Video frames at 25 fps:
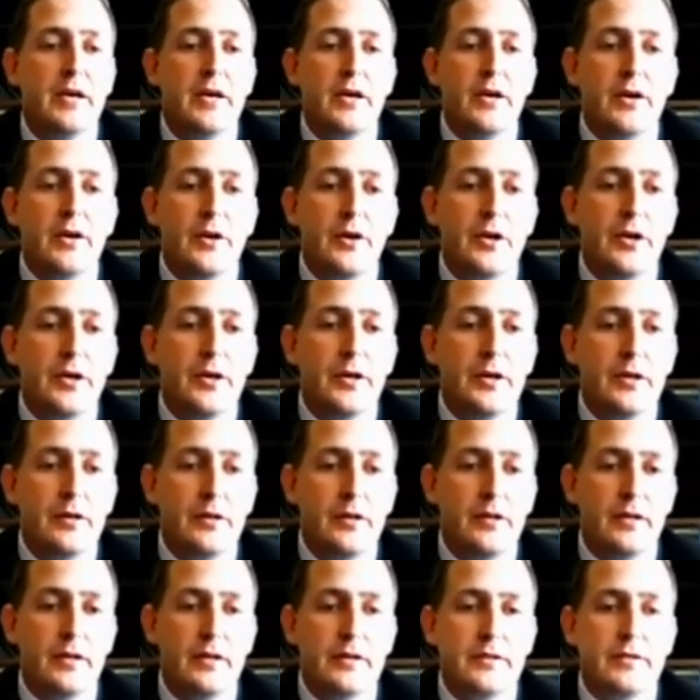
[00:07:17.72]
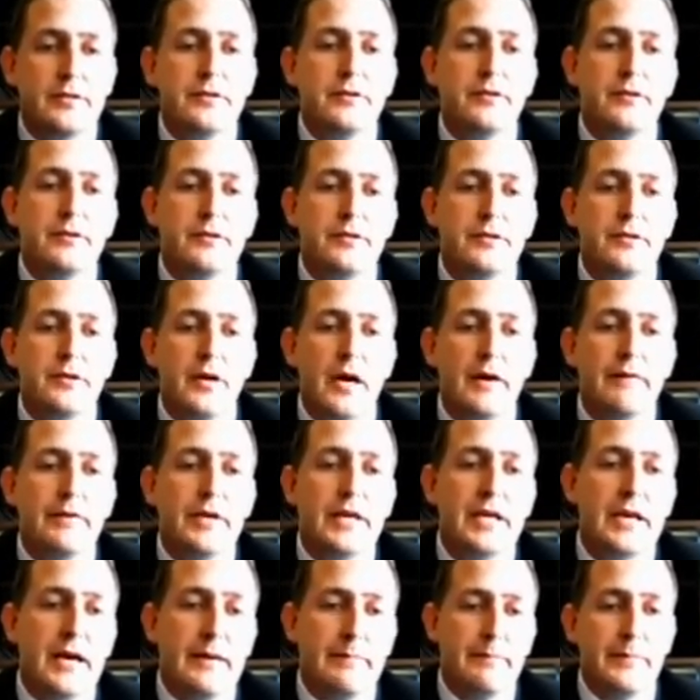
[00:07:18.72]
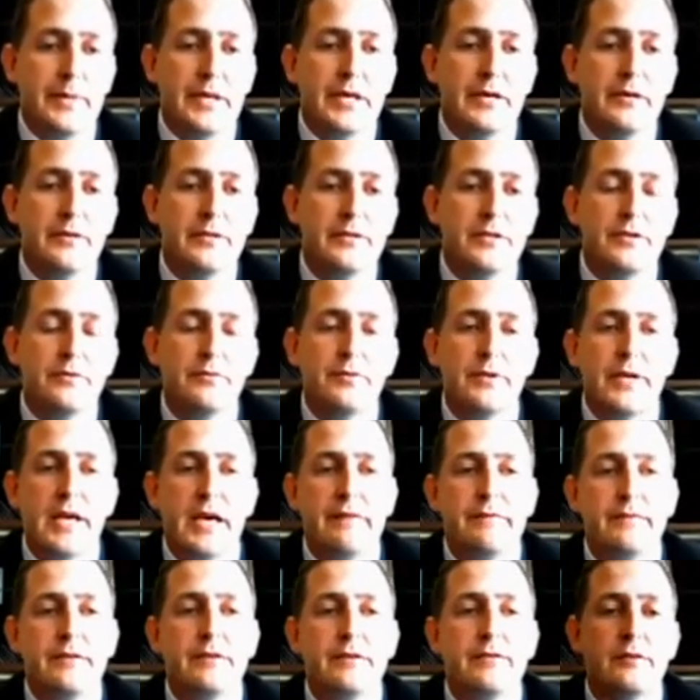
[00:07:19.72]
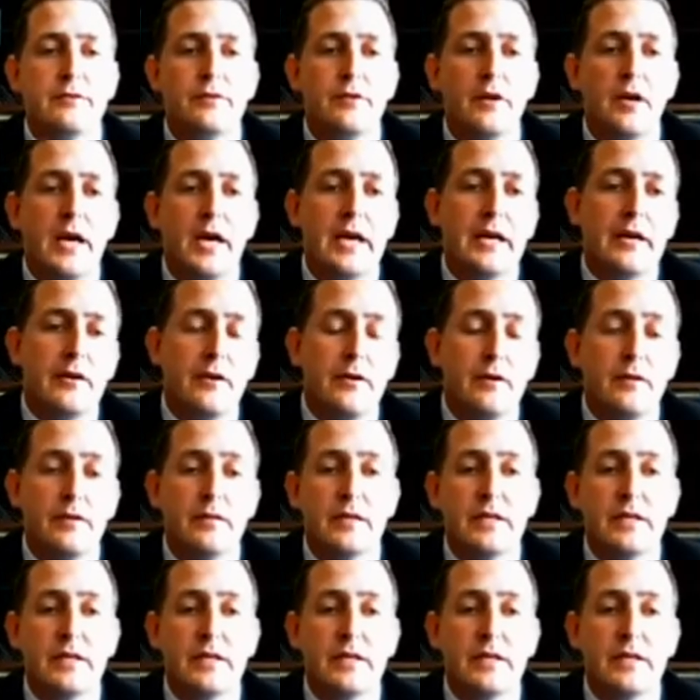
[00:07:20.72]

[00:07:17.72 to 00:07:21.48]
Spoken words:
hurdle to overcome, because you would have to try and hold the